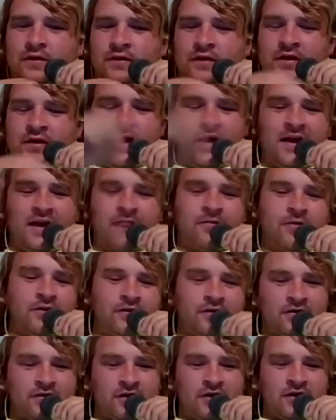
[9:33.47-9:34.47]

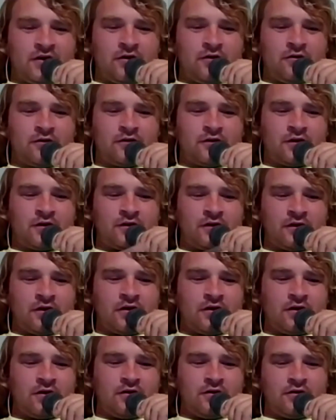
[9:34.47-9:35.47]
cameras that they use, because
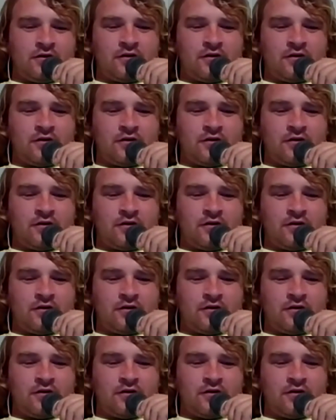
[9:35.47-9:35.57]
they're